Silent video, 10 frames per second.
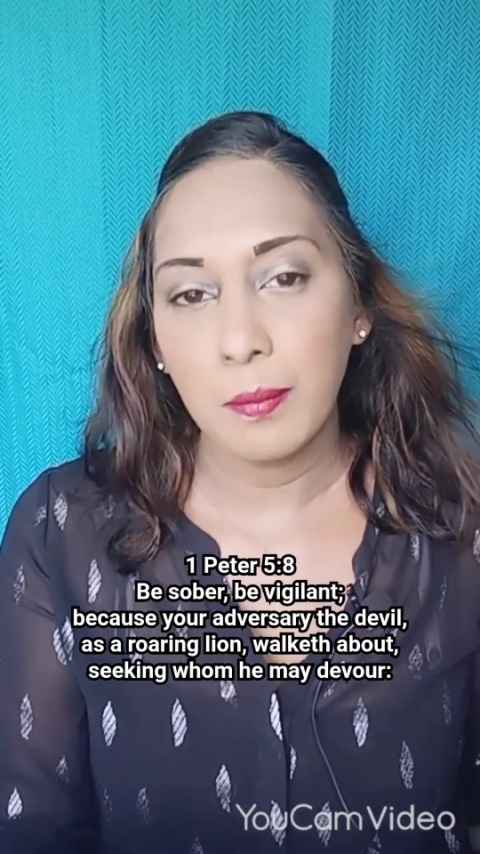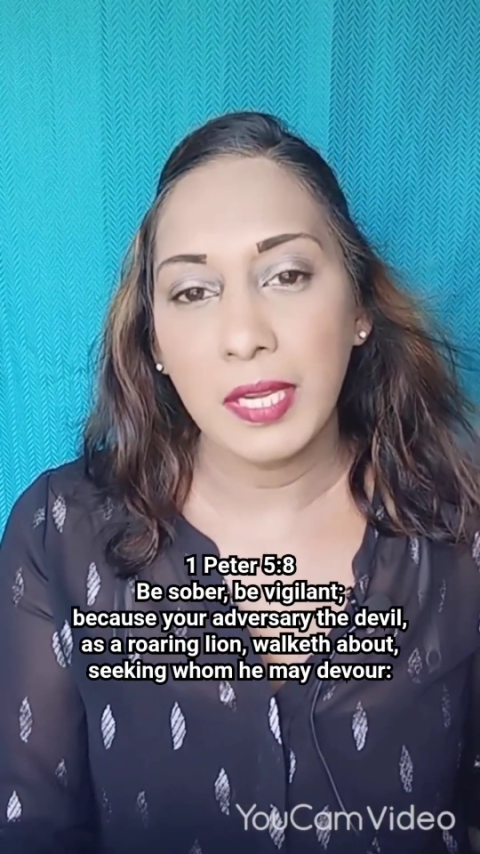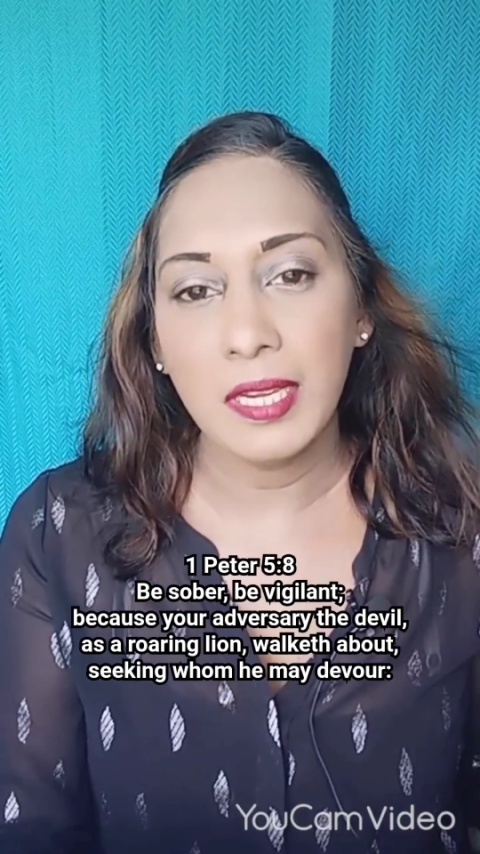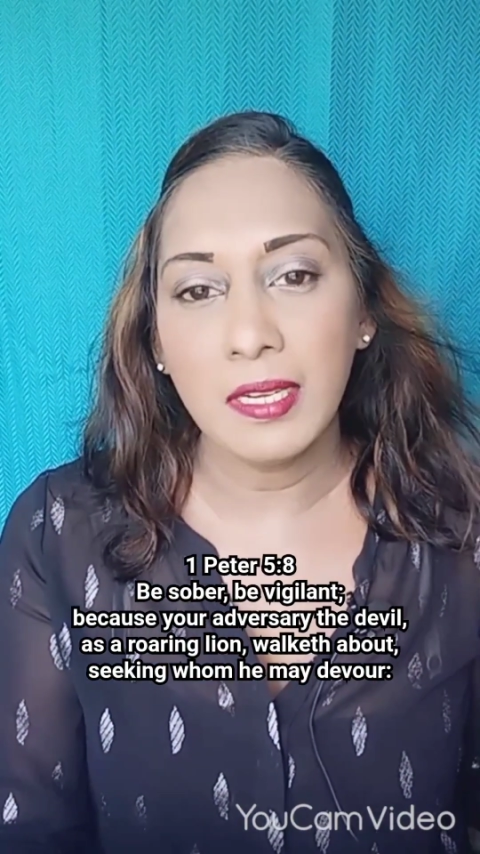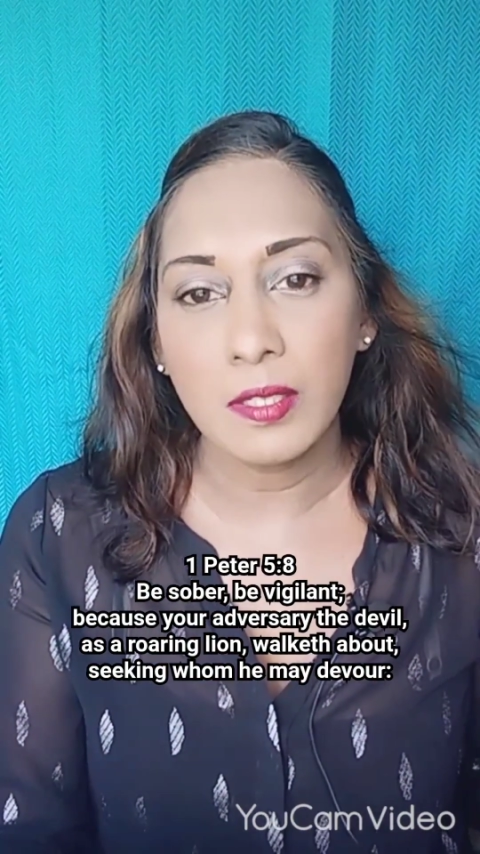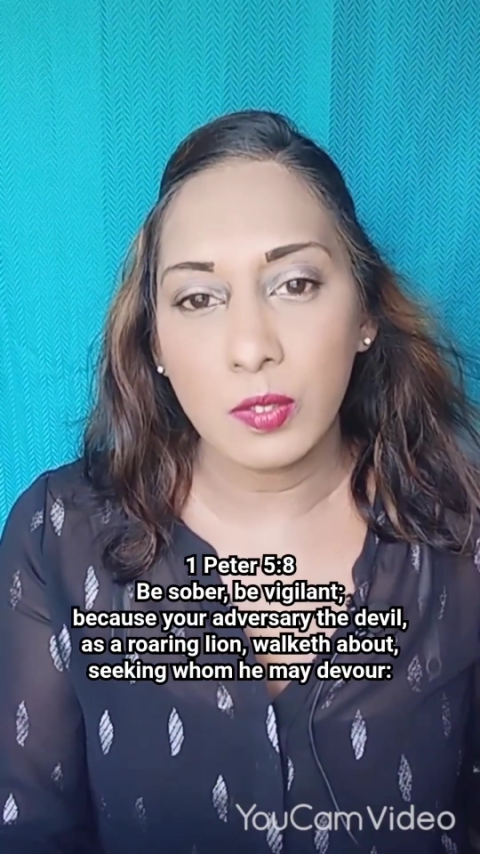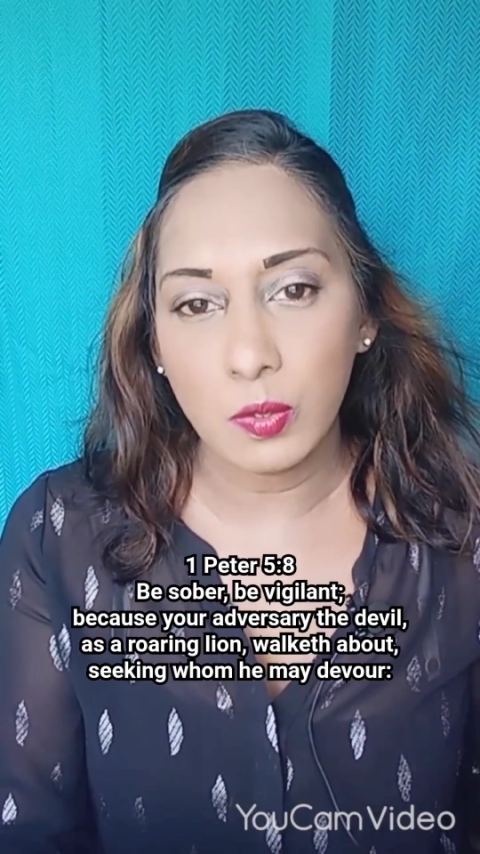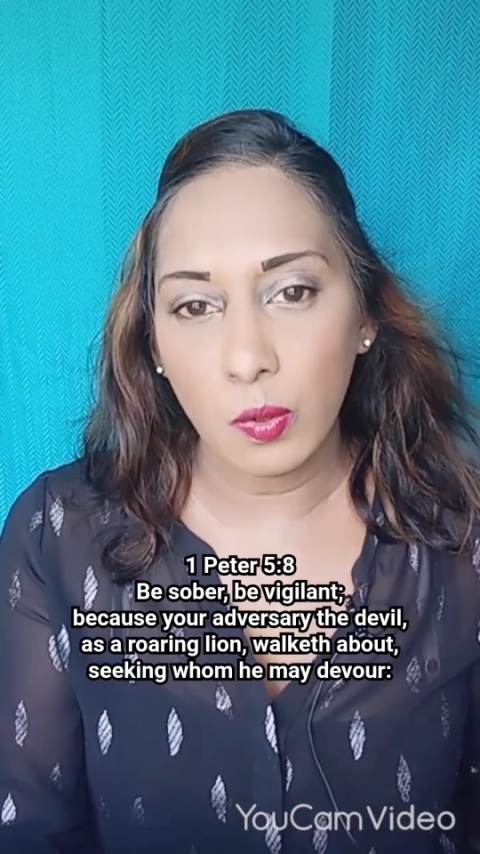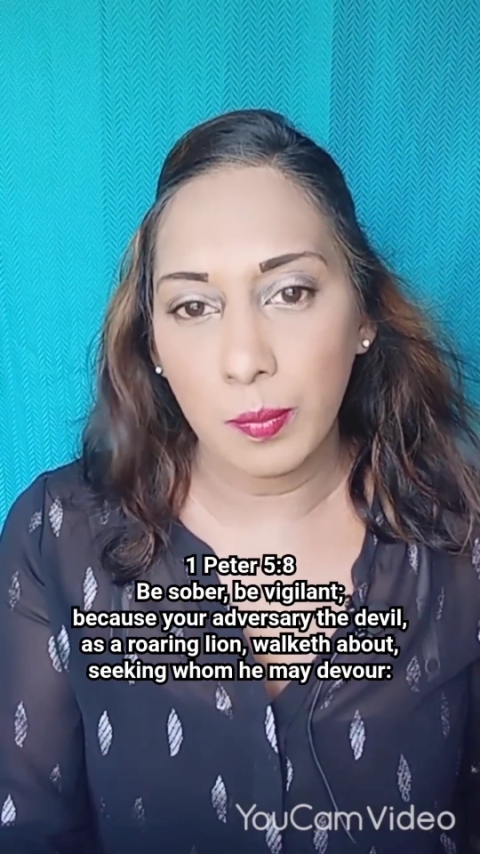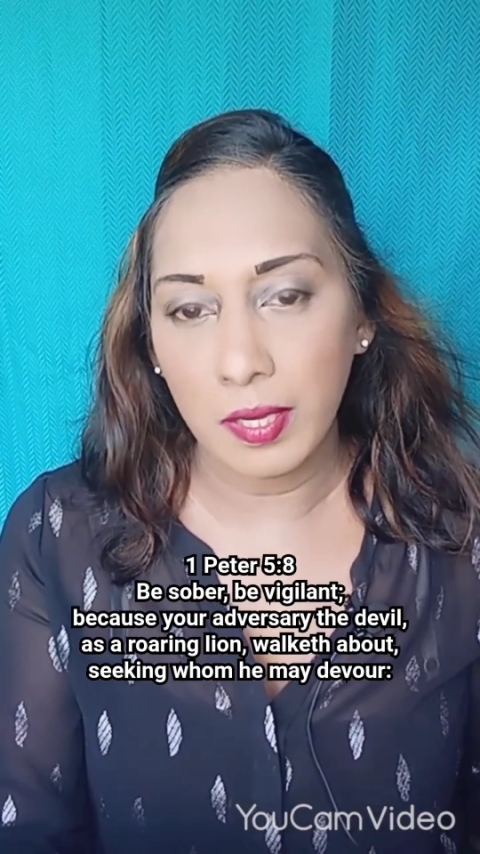Be
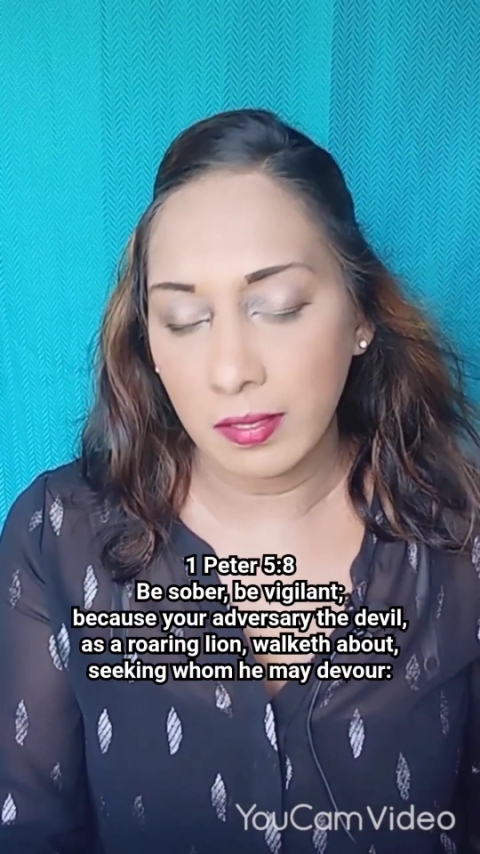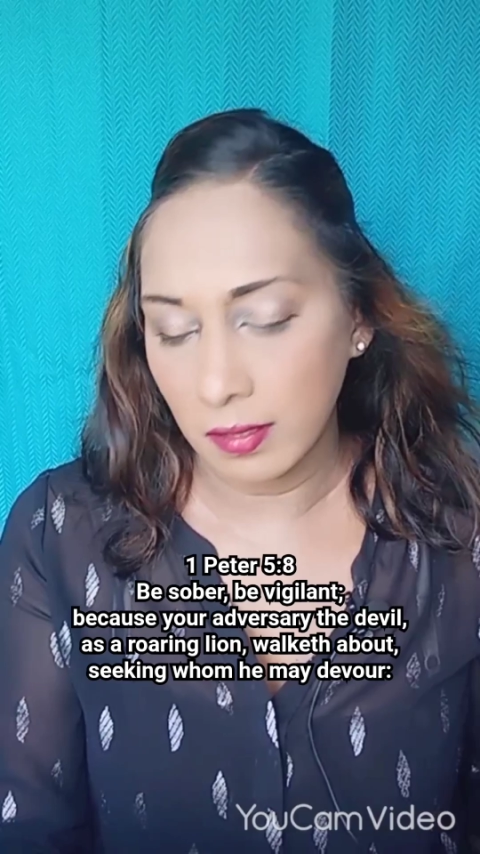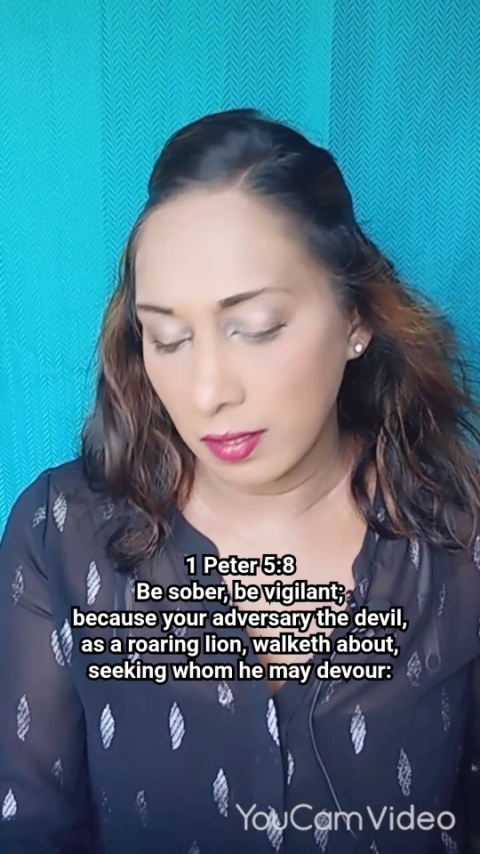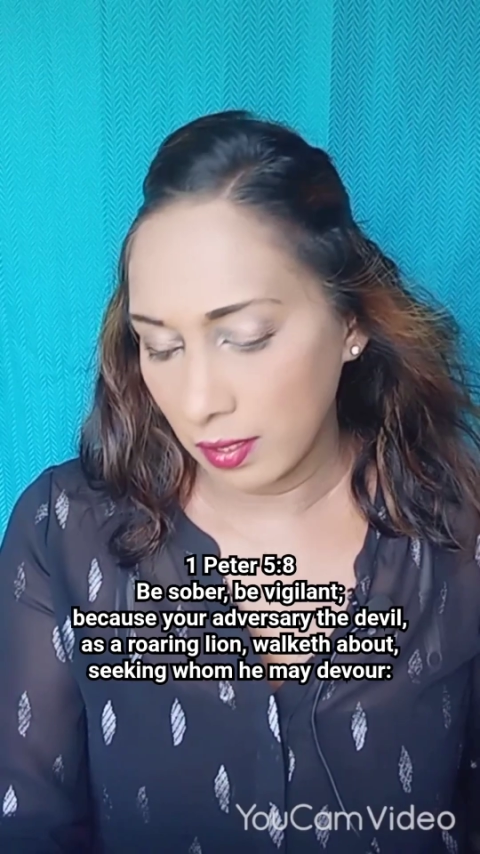sober,